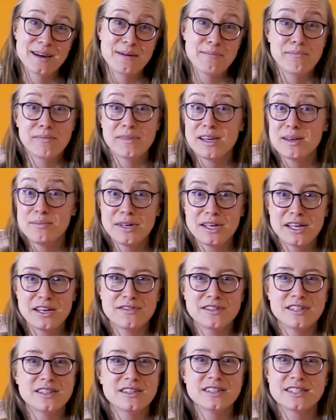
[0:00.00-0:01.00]
Maybe
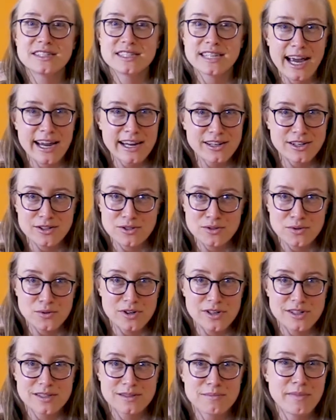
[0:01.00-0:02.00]
even
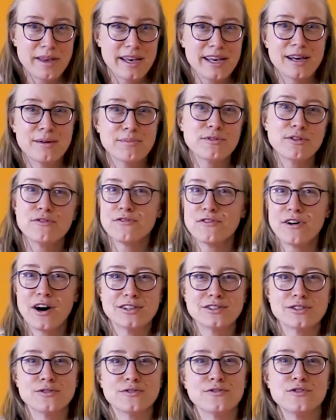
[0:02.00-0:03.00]
dinosaurs make up the
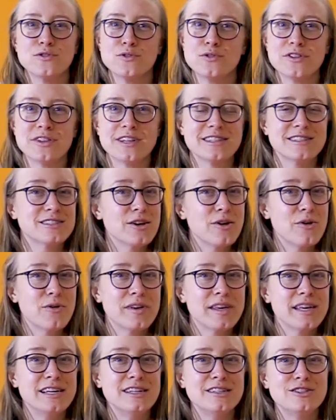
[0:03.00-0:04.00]
fossil fuel that's
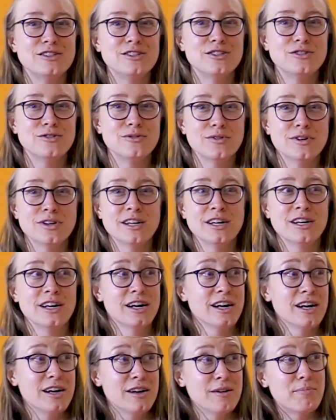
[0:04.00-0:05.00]
going into
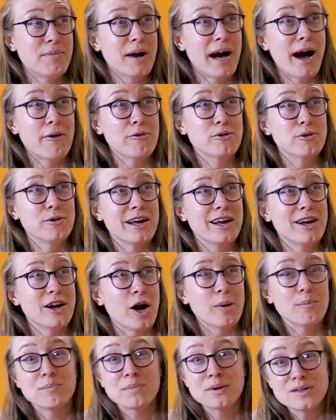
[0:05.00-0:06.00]
powering our
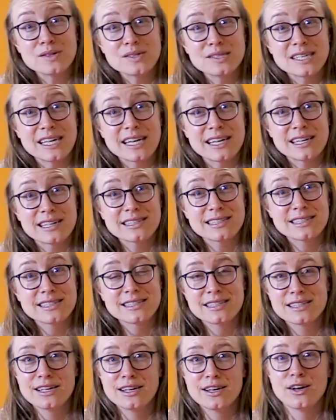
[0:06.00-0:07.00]
buildings
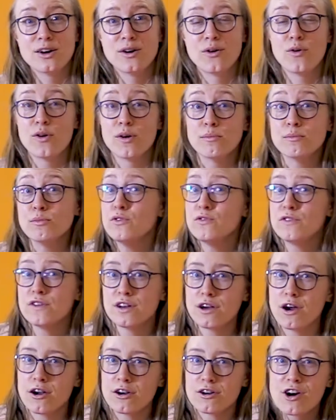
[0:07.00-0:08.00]
or moving
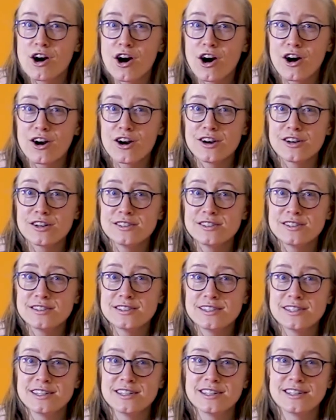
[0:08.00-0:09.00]
our cars.